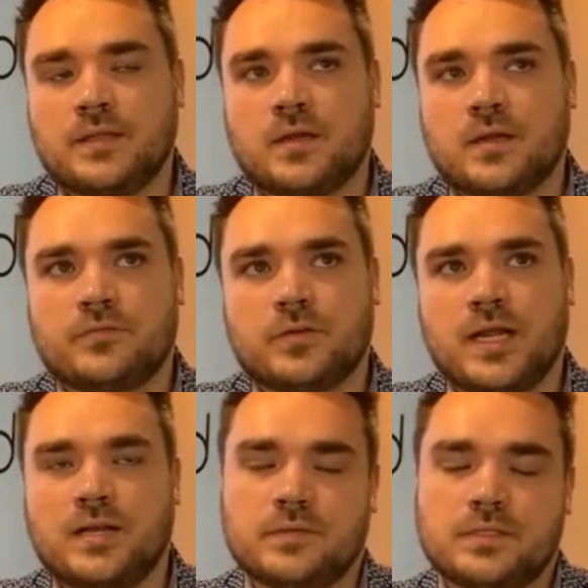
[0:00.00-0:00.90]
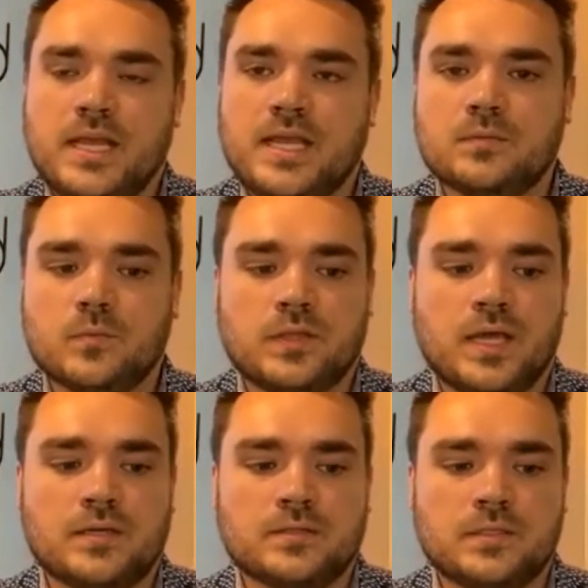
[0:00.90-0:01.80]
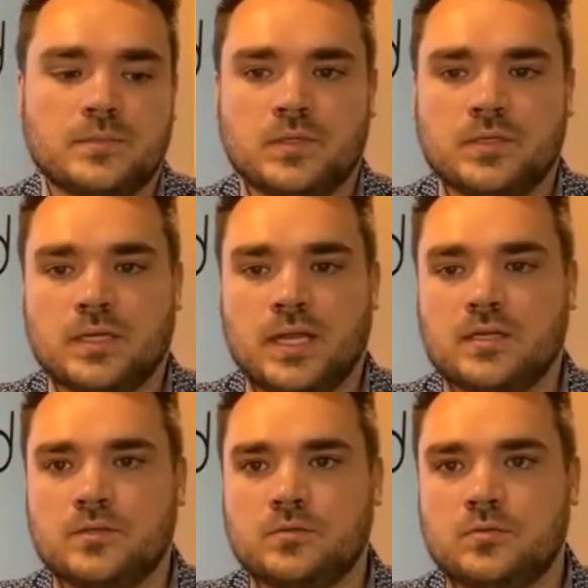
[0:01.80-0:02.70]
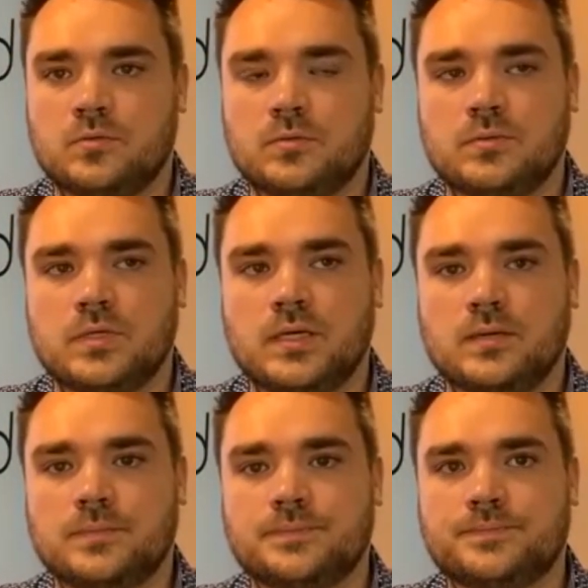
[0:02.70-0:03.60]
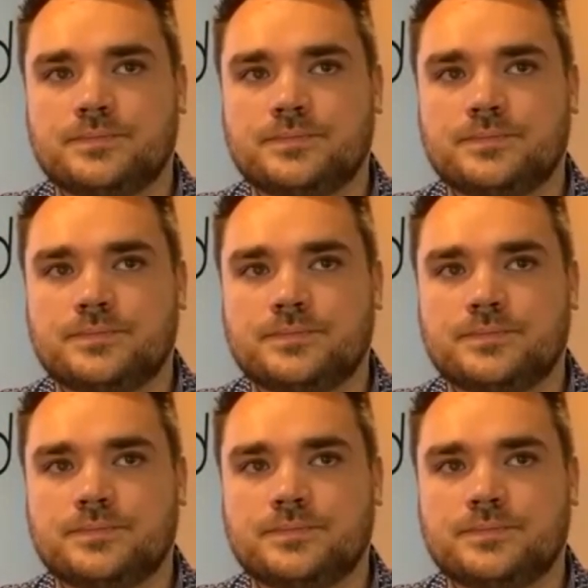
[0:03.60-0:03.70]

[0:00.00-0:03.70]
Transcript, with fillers: that offer kind of in tandem with that is the ability to kind of do um,